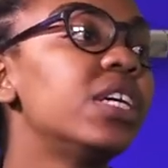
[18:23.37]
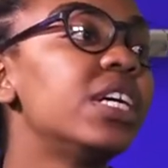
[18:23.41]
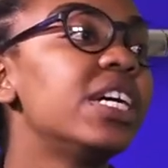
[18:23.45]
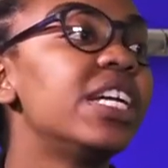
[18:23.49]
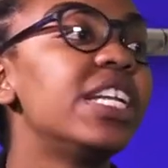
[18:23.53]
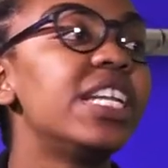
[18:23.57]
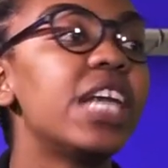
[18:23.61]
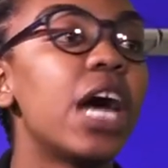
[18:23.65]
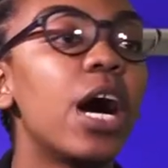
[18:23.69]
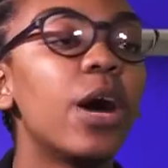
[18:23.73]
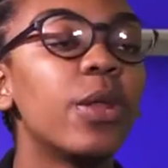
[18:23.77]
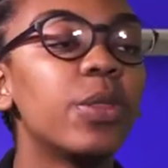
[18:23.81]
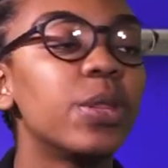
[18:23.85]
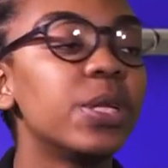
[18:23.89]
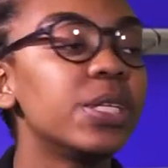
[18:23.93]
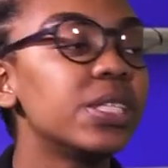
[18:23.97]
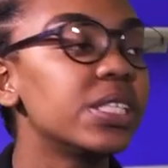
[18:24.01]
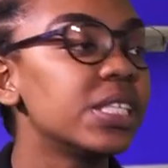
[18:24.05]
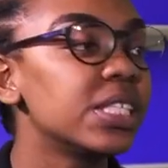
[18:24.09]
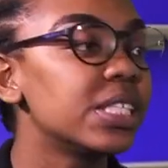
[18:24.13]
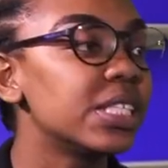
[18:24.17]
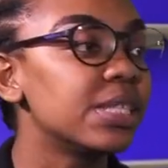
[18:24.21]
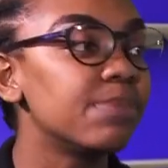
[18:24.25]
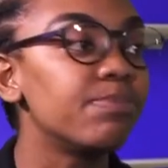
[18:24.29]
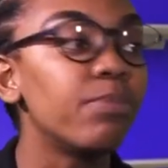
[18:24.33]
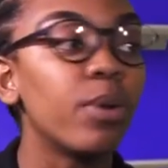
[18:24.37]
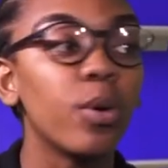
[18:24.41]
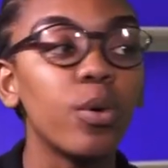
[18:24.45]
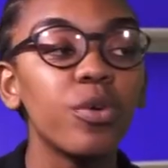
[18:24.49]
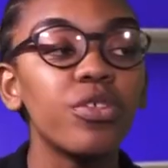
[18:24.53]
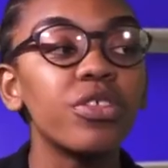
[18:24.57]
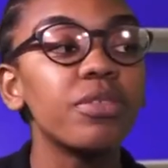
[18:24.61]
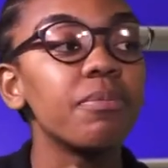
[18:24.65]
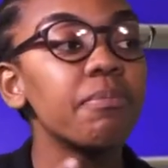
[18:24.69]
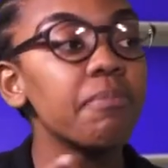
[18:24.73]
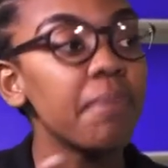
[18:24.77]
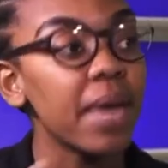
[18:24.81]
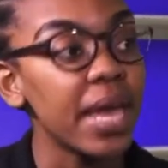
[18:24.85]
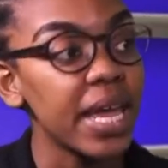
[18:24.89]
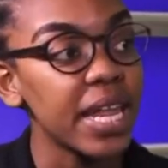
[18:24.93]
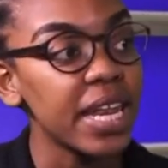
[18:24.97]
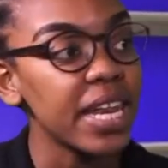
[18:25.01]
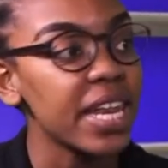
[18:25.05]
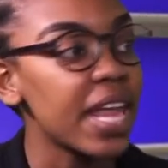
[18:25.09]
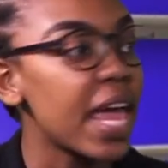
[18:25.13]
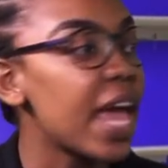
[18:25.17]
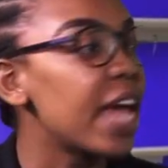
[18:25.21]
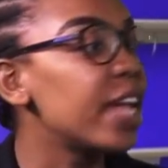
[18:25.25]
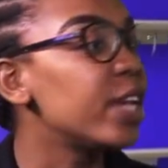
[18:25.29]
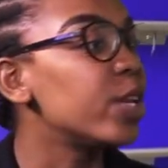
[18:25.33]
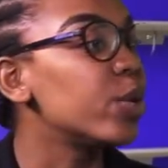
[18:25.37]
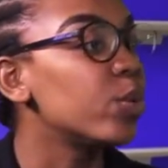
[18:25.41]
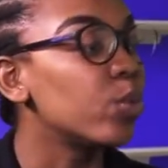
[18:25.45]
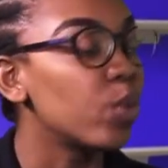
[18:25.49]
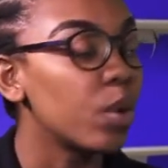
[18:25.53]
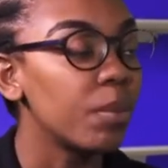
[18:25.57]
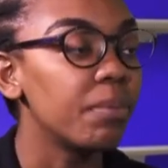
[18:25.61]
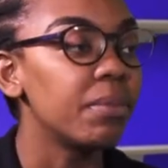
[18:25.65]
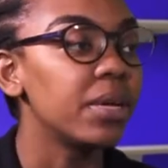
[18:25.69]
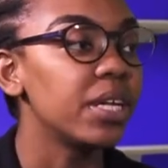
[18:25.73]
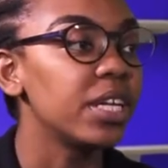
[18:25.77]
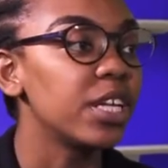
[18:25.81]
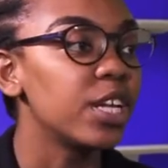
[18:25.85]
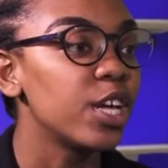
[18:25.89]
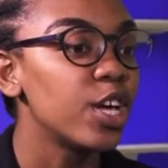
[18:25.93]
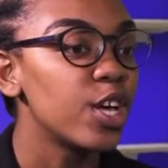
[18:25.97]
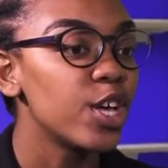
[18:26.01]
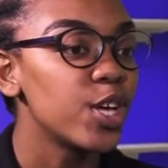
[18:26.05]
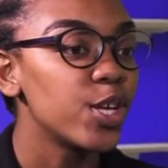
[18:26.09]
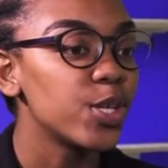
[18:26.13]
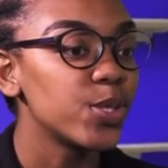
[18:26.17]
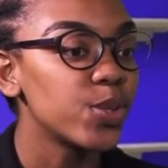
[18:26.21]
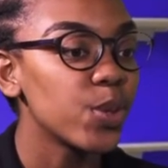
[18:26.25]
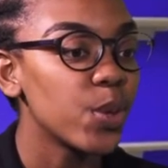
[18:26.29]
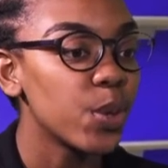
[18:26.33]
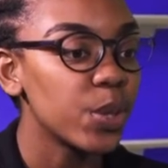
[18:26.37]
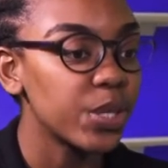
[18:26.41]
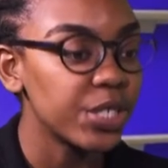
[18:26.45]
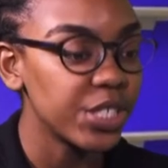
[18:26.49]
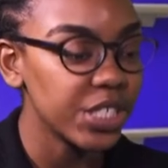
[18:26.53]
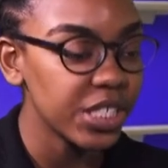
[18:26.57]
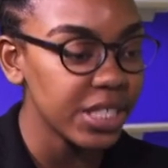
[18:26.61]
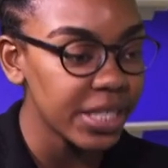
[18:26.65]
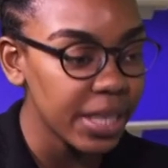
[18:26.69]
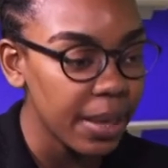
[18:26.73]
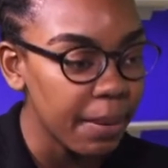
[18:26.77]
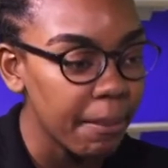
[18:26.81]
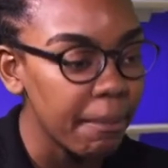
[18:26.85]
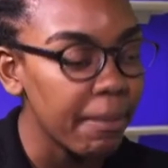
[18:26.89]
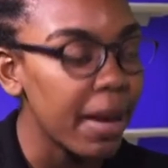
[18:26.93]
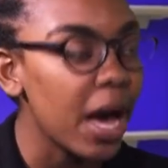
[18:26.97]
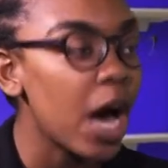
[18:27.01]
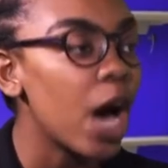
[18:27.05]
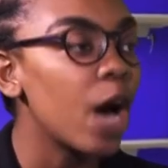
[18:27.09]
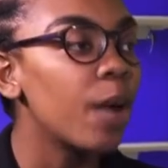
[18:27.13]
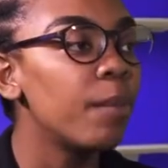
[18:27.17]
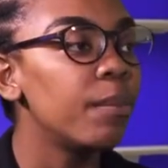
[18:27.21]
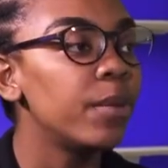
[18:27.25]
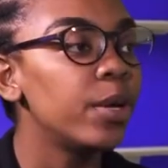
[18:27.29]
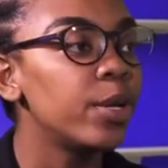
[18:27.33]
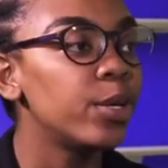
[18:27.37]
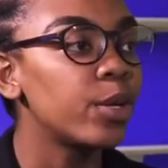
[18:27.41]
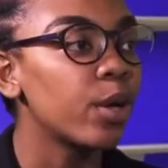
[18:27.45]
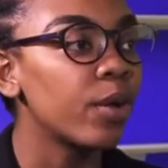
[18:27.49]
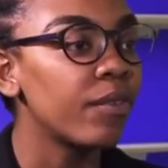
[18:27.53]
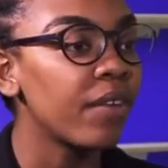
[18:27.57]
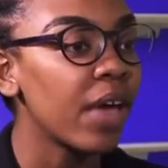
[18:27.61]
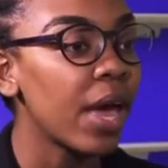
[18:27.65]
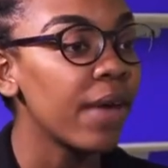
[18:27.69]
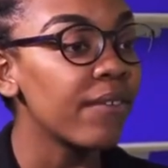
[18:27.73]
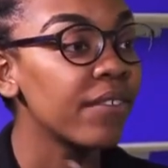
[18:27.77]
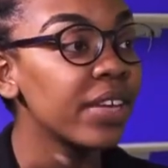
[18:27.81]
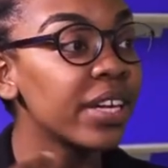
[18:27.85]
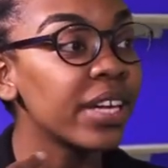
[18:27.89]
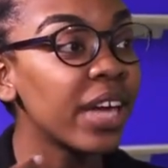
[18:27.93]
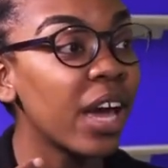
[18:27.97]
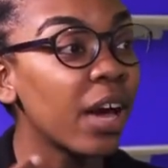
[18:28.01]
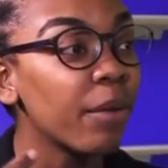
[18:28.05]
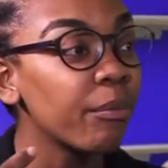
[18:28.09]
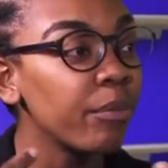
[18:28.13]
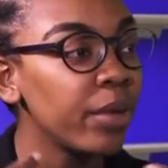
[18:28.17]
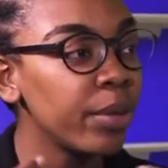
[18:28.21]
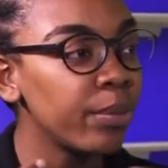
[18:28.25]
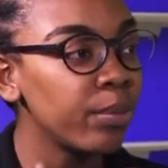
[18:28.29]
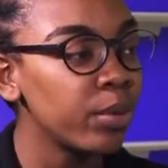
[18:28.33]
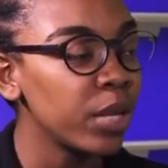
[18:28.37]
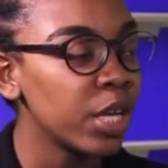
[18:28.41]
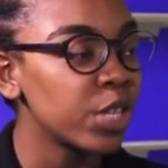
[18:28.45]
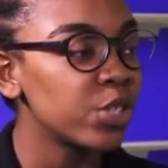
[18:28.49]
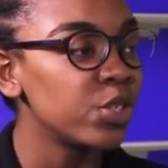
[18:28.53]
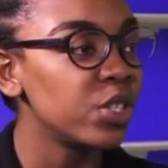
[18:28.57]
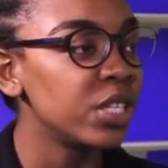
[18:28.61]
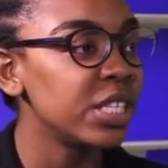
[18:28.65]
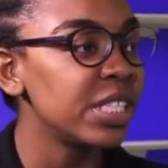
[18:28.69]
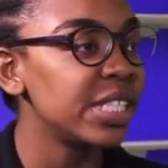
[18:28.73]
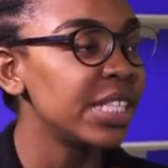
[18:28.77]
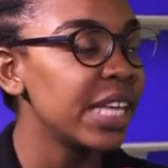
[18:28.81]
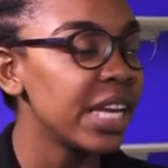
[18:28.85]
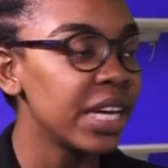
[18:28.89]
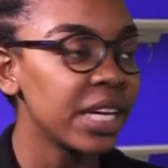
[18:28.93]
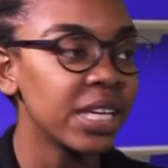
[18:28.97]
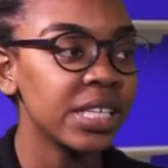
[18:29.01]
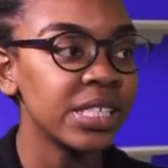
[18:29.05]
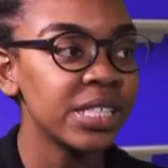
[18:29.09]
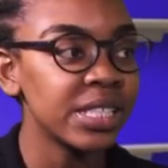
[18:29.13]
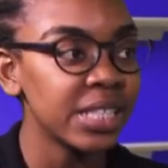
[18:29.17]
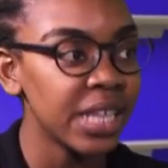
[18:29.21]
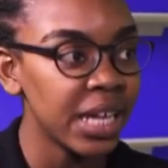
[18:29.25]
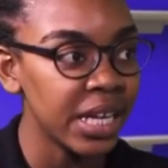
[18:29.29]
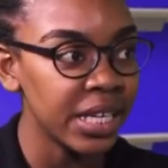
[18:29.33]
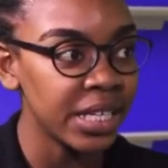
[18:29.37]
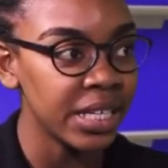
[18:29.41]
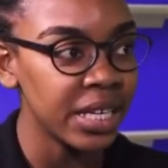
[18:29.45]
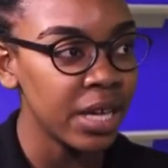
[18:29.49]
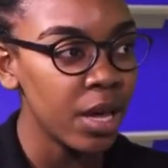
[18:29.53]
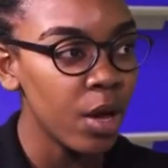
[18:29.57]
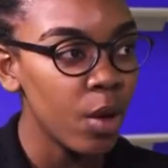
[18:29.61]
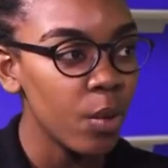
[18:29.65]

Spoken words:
Now, this is both men and women. So just the empowerment of having young people actually take a stand.